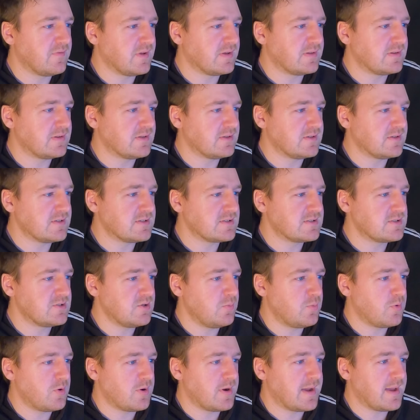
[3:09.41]
Like they're just
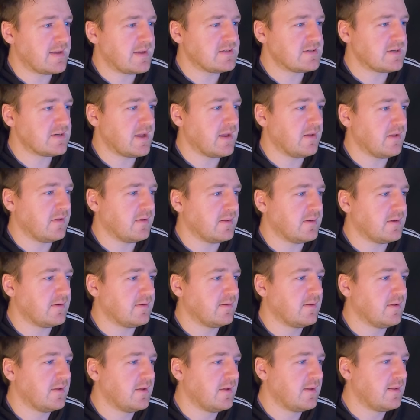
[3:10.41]
super agile
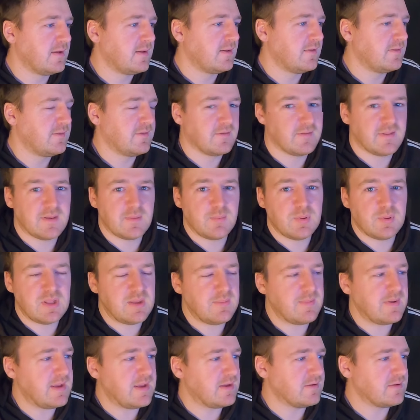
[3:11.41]
and they're like
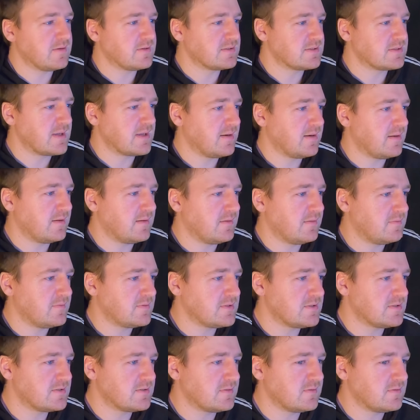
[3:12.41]
playmakers kind of,
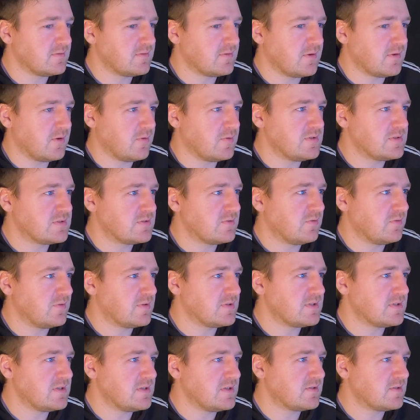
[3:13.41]
which is always cool to
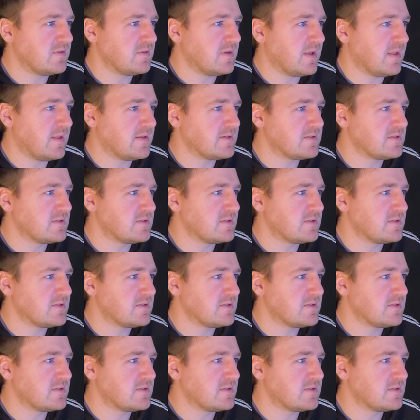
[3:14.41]
see. So yeah, let's just